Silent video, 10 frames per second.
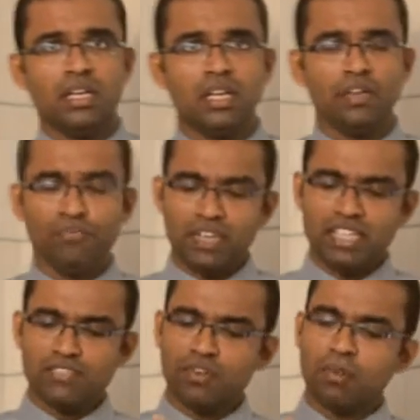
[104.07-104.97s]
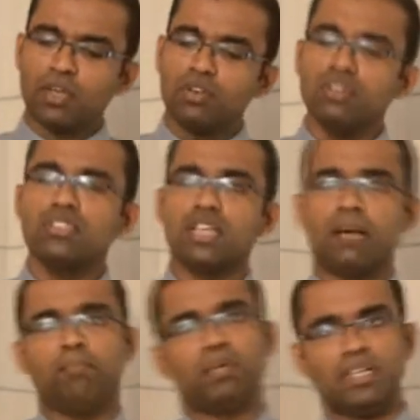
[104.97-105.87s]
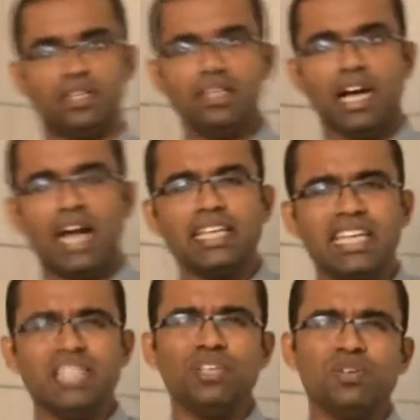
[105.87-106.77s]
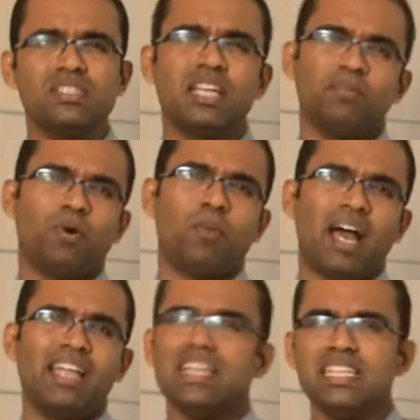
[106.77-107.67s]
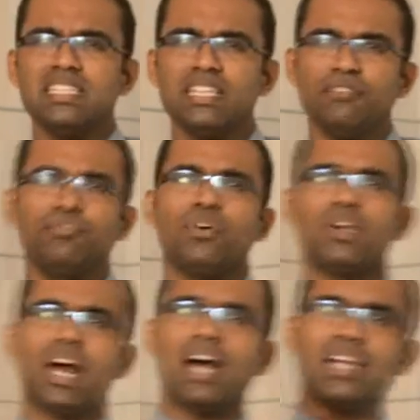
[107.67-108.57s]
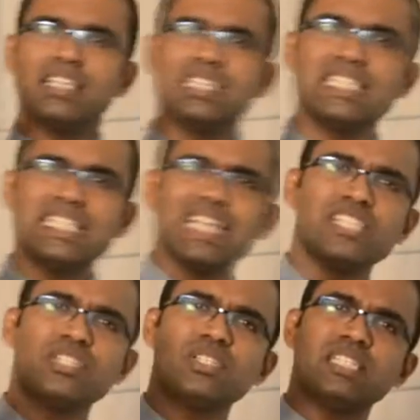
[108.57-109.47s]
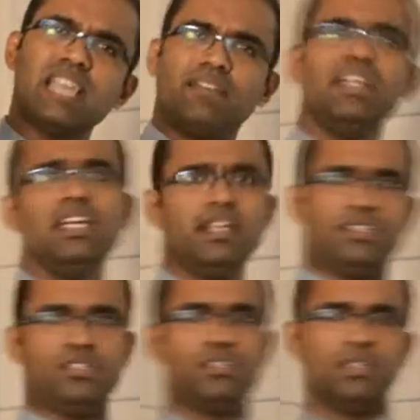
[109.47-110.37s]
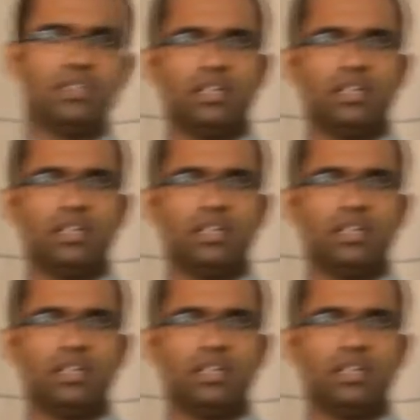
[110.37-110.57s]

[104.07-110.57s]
If it is from a good company, I can use that mobile easily for another 6 to 7 years.